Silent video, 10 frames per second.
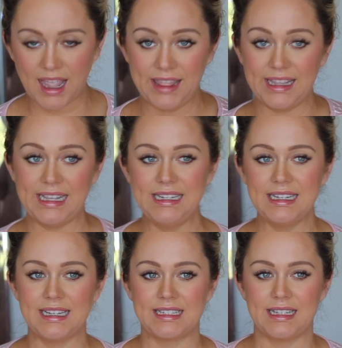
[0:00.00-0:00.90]
And the
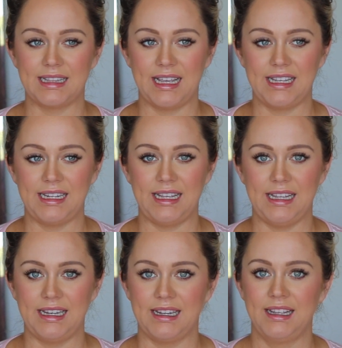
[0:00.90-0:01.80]
incandescent light
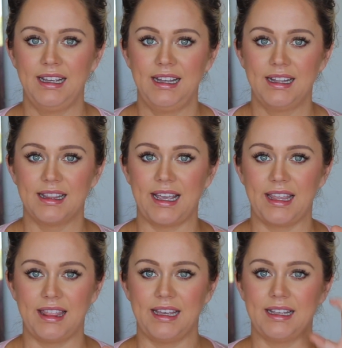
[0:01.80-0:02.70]
in
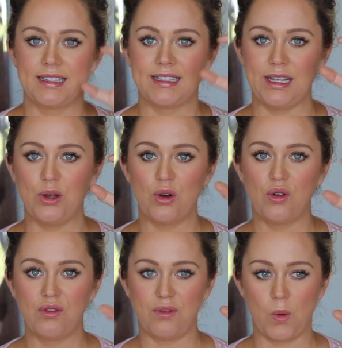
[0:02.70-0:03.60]
like the
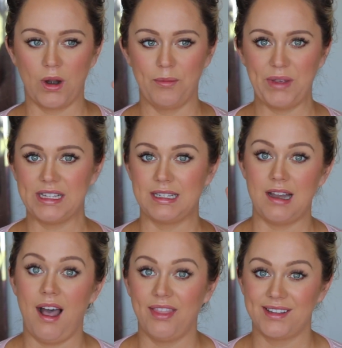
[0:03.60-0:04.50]
single form is
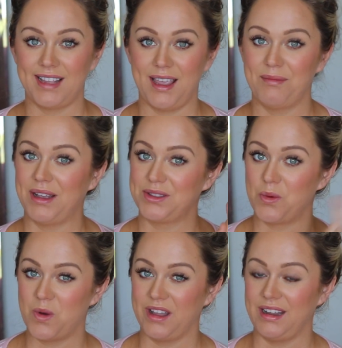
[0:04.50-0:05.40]
not the same as the
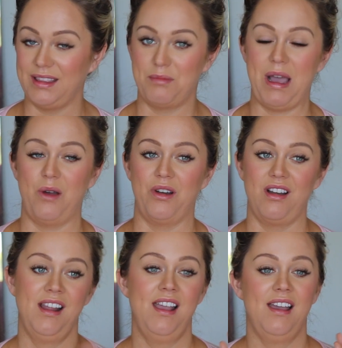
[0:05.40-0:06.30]
one in the
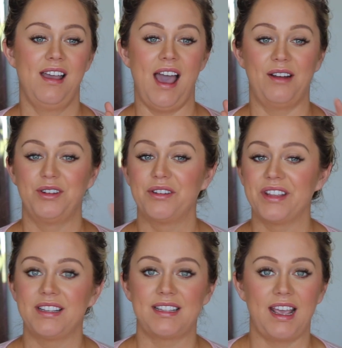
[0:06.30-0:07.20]
powder. I don't
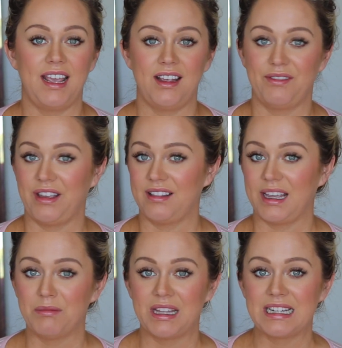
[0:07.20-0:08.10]
know if they
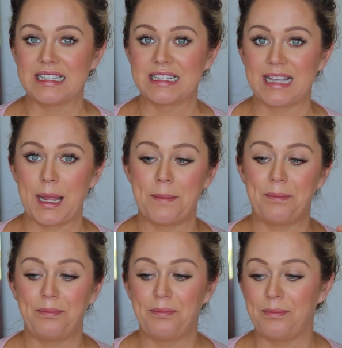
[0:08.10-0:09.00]
claim that it's the
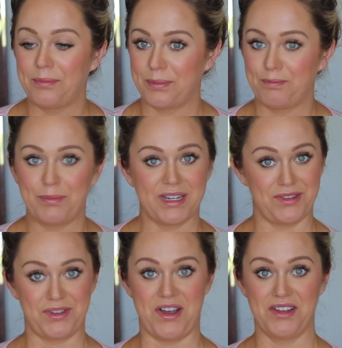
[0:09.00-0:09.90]
same, but
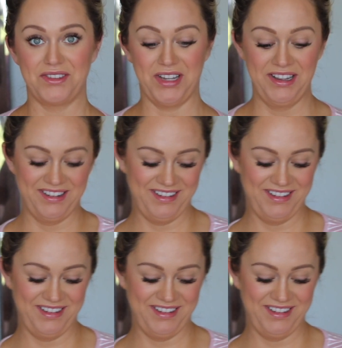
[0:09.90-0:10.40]
it's not.